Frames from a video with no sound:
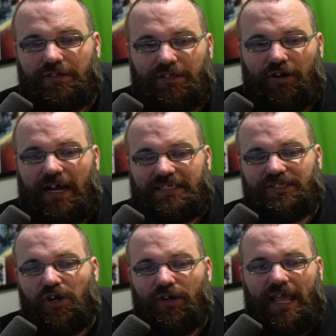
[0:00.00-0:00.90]
I
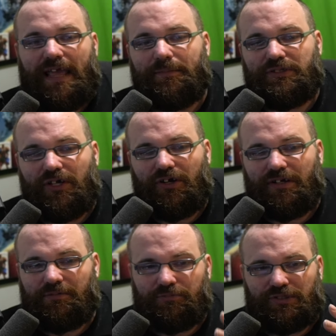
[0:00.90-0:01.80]
saw on Amazon
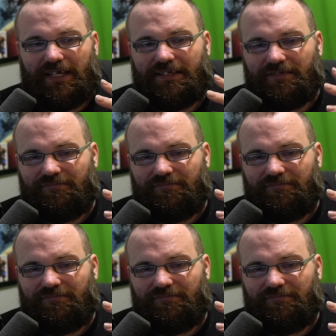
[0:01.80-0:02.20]
it was like,